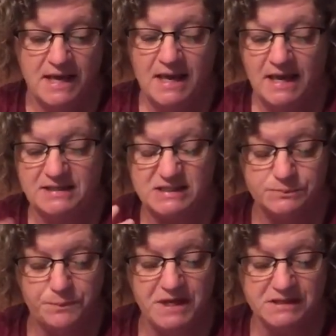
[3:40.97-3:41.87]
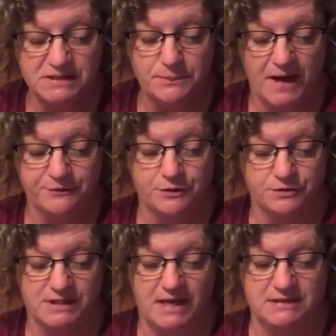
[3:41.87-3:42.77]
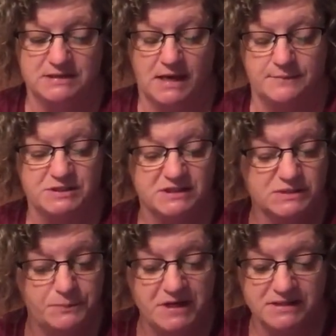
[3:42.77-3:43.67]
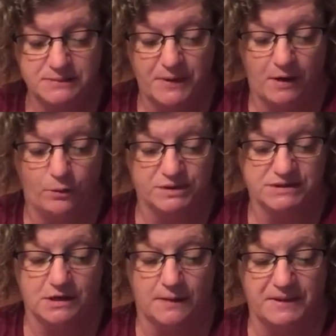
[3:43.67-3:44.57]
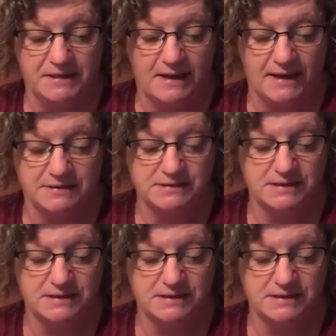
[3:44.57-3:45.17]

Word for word: It speaks about those end times, it speaks about what's coming next.